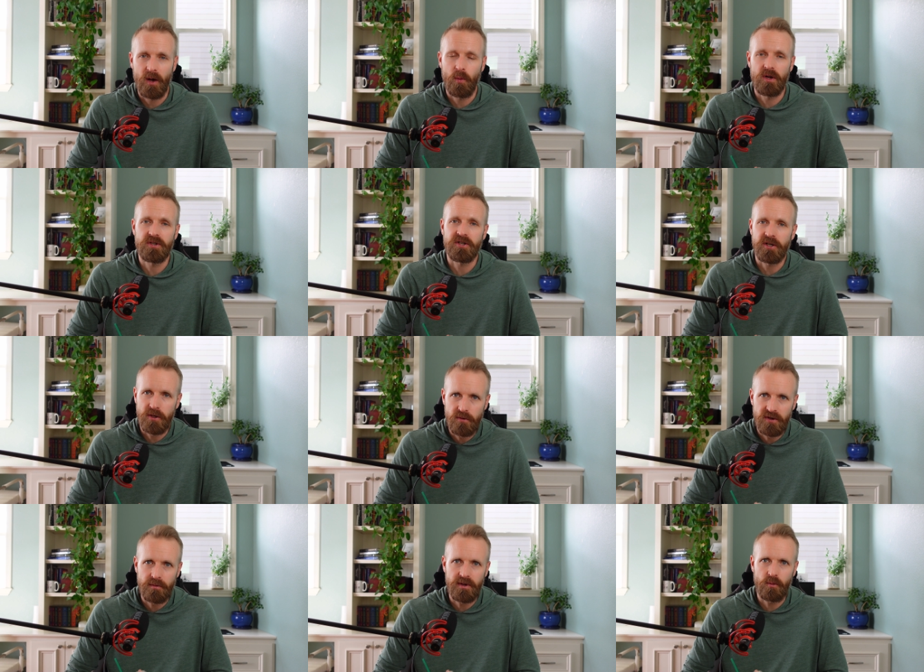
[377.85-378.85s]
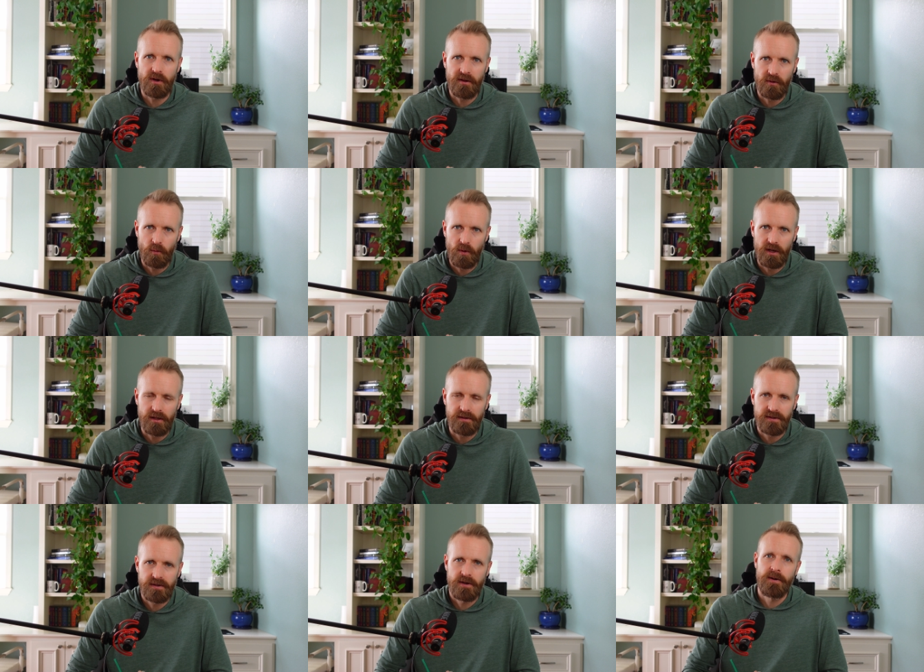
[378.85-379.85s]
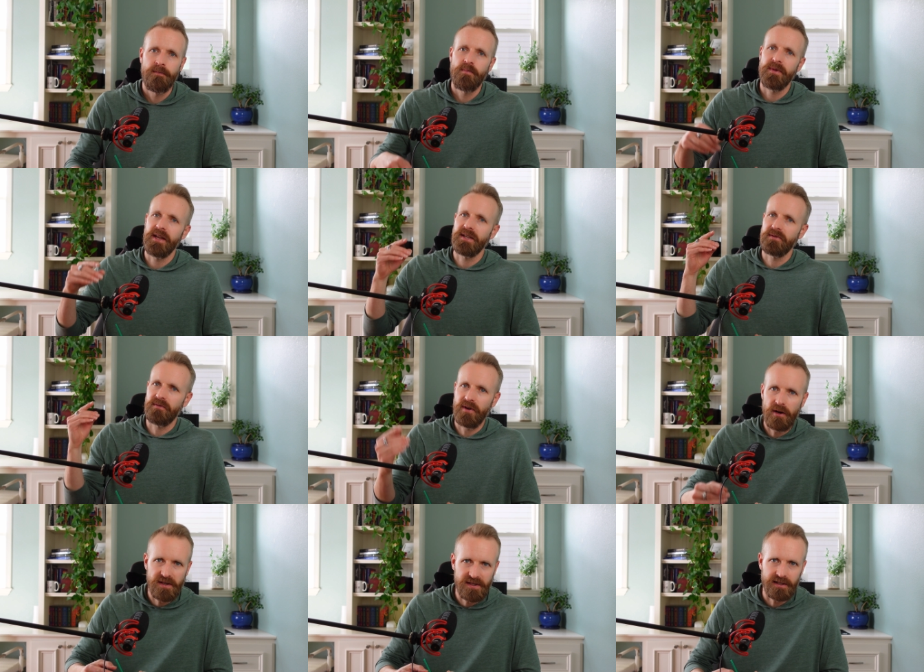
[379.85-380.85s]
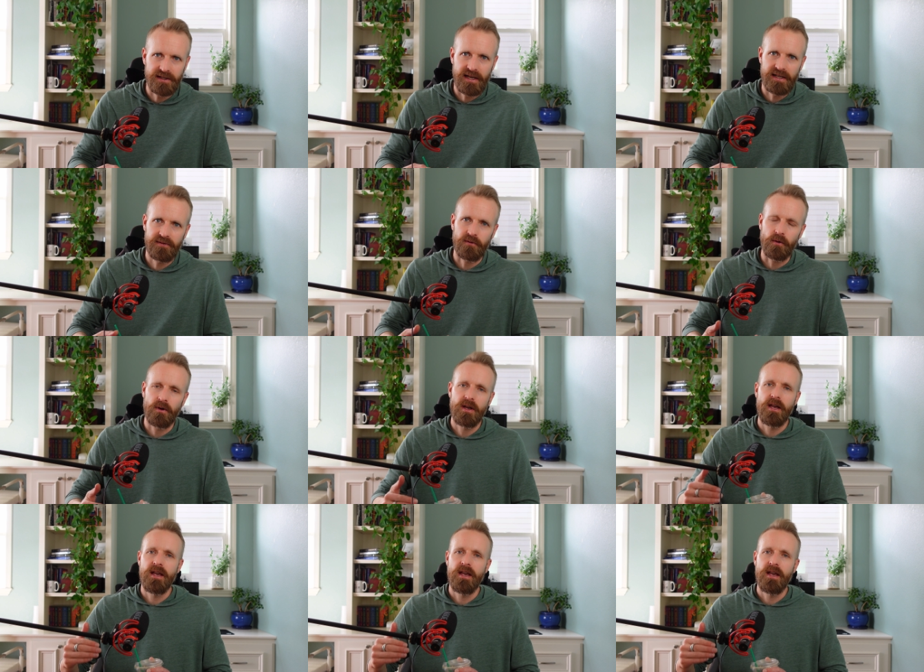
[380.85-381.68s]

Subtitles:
I want you to be one of the ones that is very successful